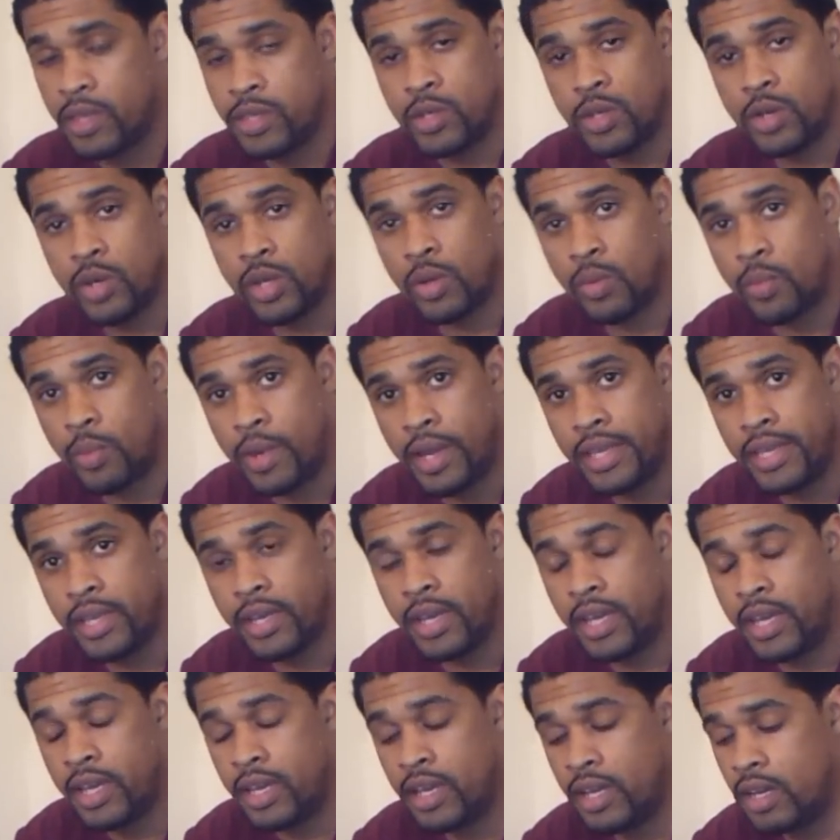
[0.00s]
You're going to wet
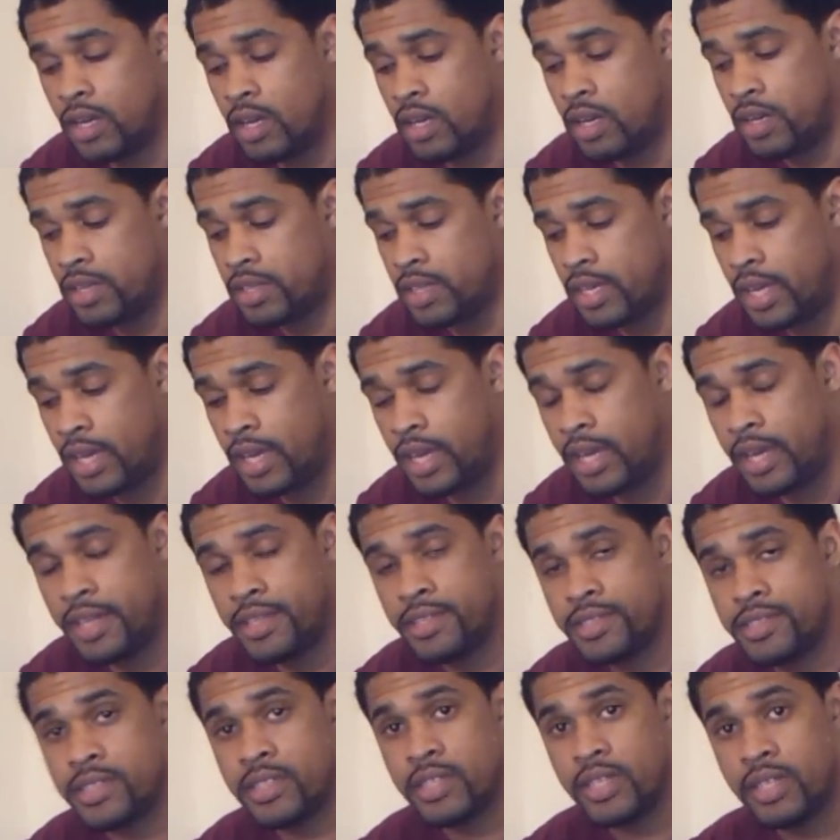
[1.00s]
your hair, your
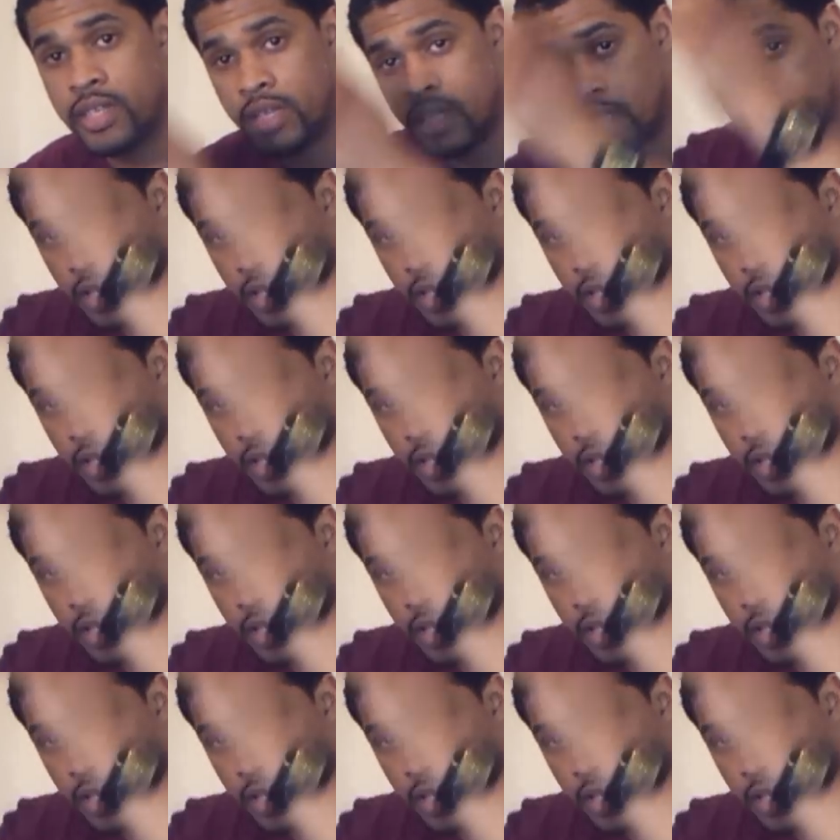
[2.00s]
hands,